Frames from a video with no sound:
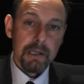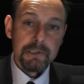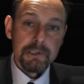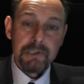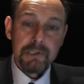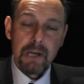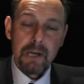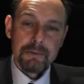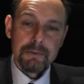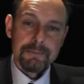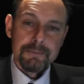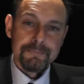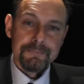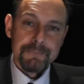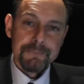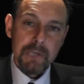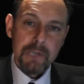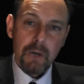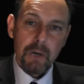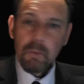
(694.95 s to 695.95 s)
So,
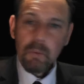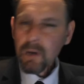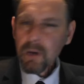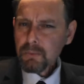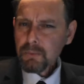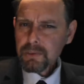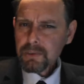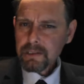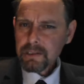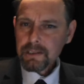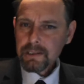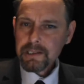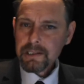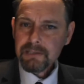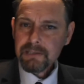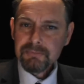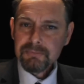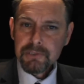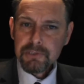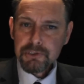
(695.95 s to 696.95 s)
why wouldn't the
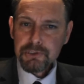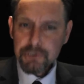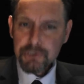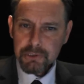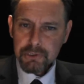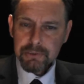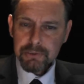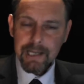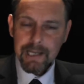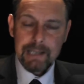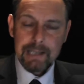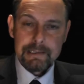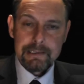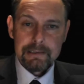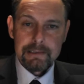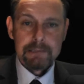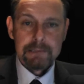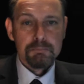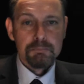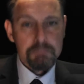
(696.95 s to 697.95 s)
government do that?
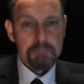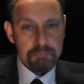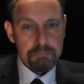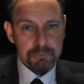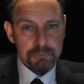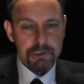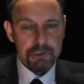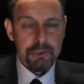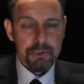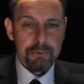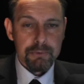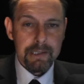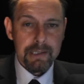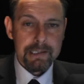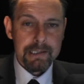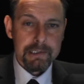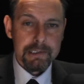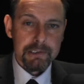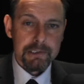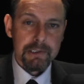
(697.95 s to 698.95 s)
Two
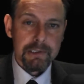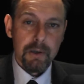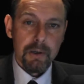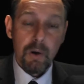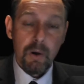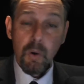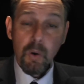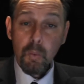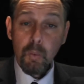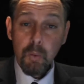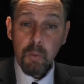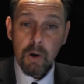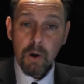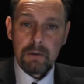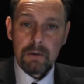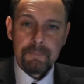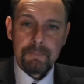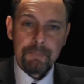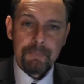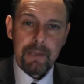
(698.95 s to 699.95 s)
reasons.
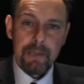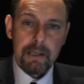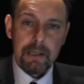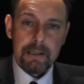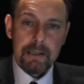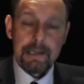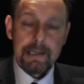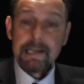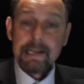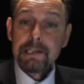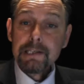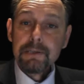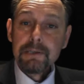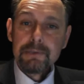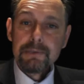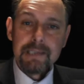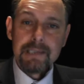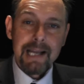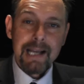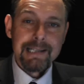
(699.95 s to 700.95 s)
One, EU
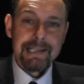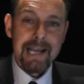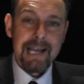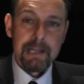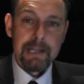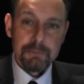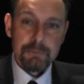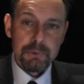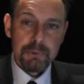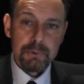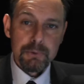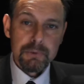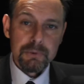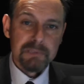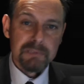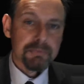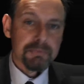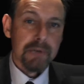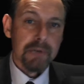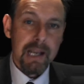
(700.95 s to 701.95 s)
state aid rules
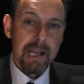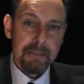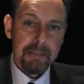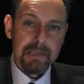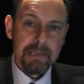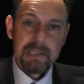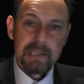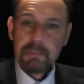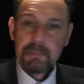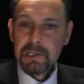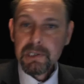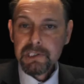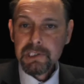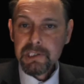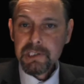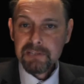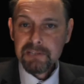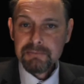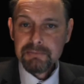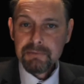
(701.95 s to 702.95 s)
prohibit the British
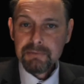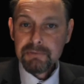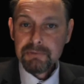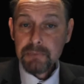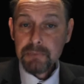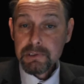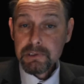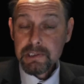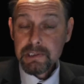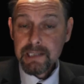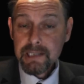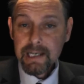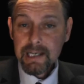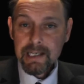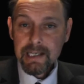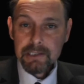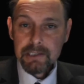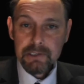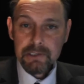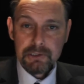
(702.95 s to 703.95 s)
government from
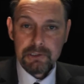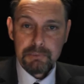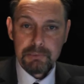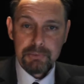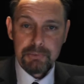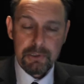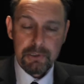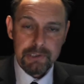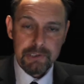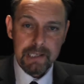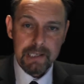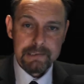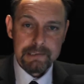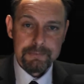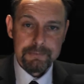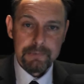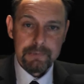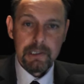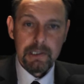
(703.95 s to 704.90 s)
undertaking such a project.